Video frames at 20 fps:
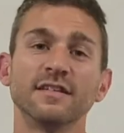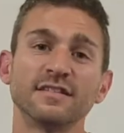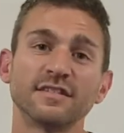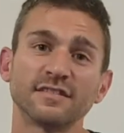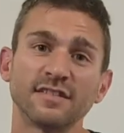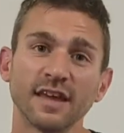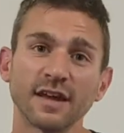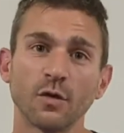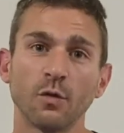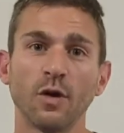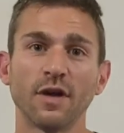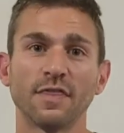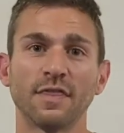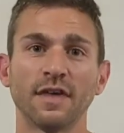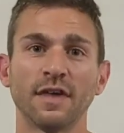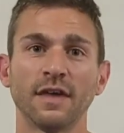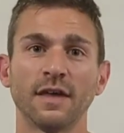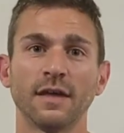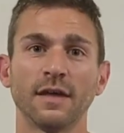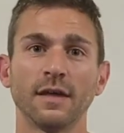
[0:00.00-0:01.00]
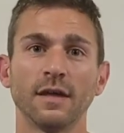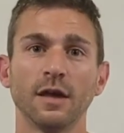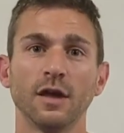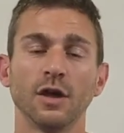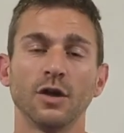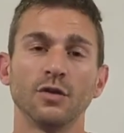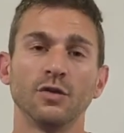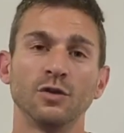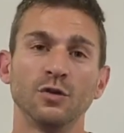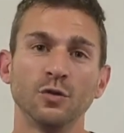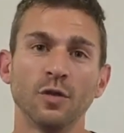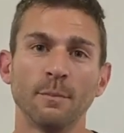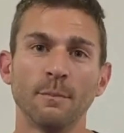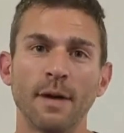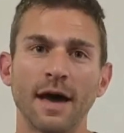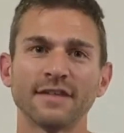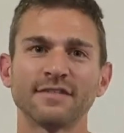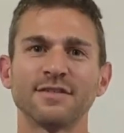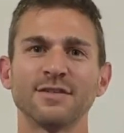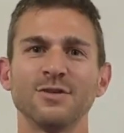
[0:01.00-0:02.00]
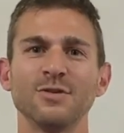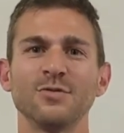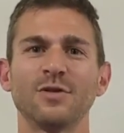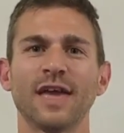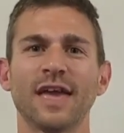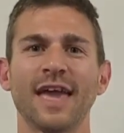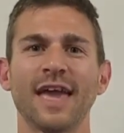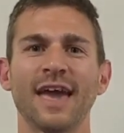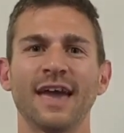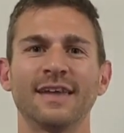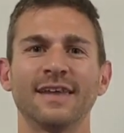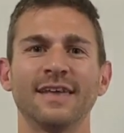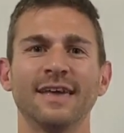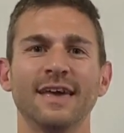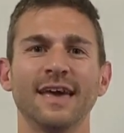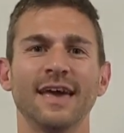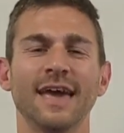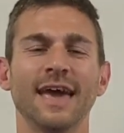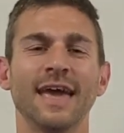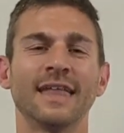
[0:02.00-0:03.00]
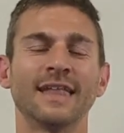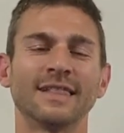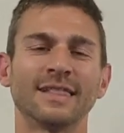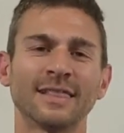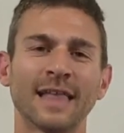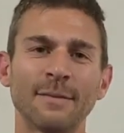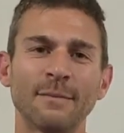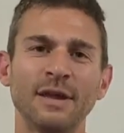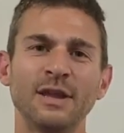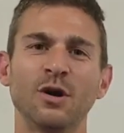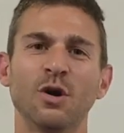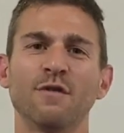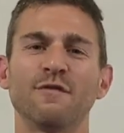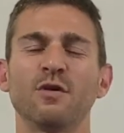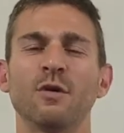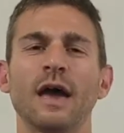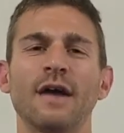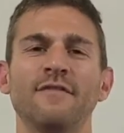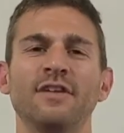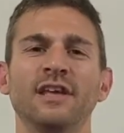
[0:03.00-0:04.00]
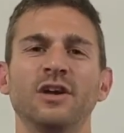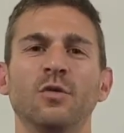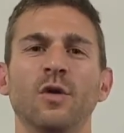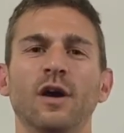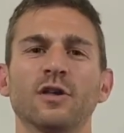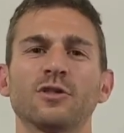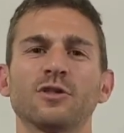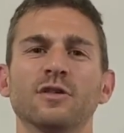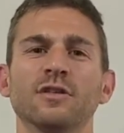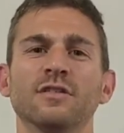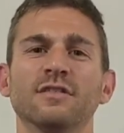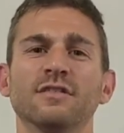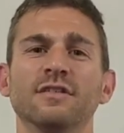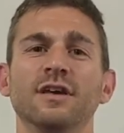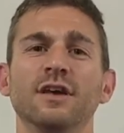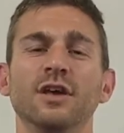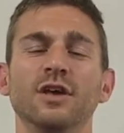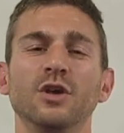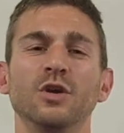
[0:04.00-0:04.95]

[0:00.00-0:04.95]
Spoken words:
Stick with it, do the best that you can, and let me know if you have any questions.